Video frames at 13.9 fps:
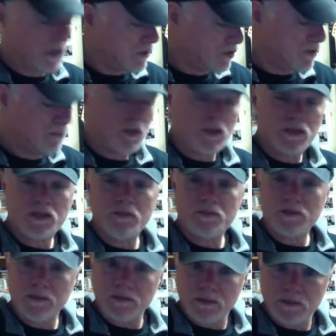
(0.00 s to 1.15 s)
G minor 7th
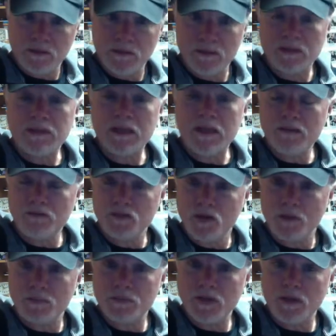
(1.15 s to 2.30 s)
to F
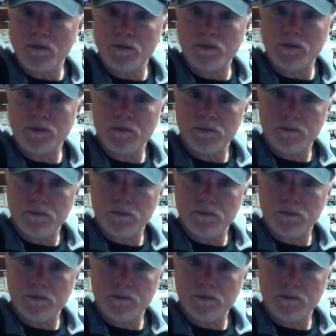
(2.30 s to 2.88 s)
sharp 7th.